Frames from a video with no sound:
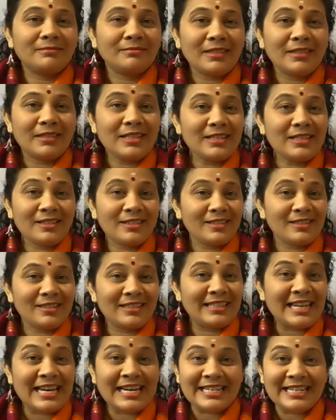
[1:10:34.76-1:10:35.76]
It's
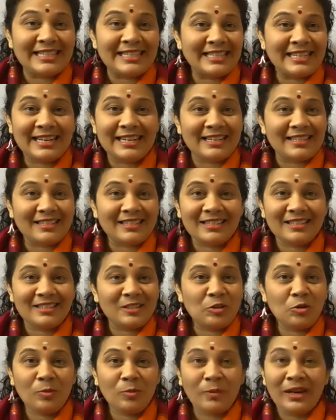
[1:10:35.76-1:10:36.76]
dead serious.
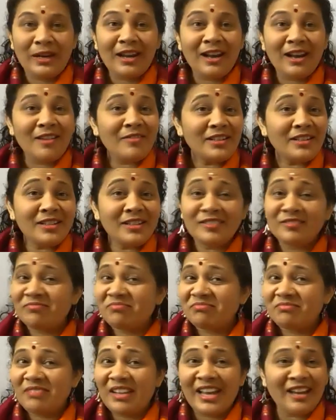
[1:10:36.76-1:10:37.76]
You may laugh at it.
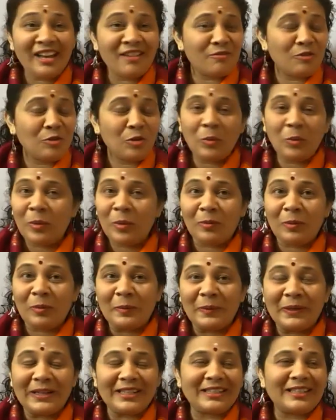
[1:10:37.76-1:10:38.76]
I have no problem
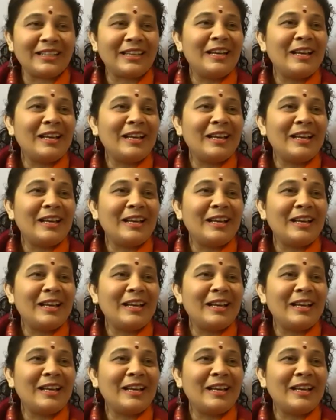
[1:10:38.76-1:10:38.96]
at it.